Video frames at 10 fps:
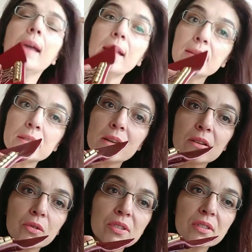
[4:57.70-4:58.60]
And
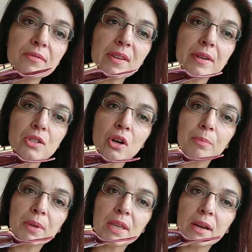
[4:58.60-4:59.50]
across the very
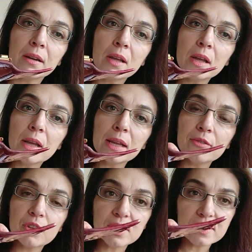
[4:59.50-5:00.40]
top here,
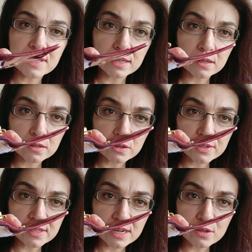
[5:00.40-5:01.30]
if you can see
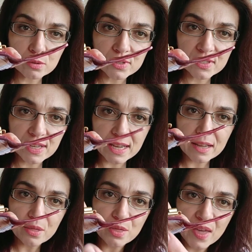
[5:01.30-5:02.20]
closely, you'll
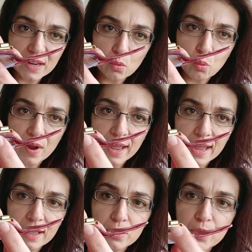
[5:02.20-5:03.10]
see that
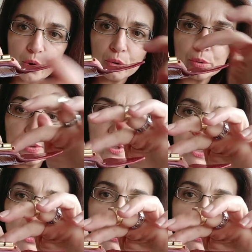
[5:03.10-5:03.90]
where those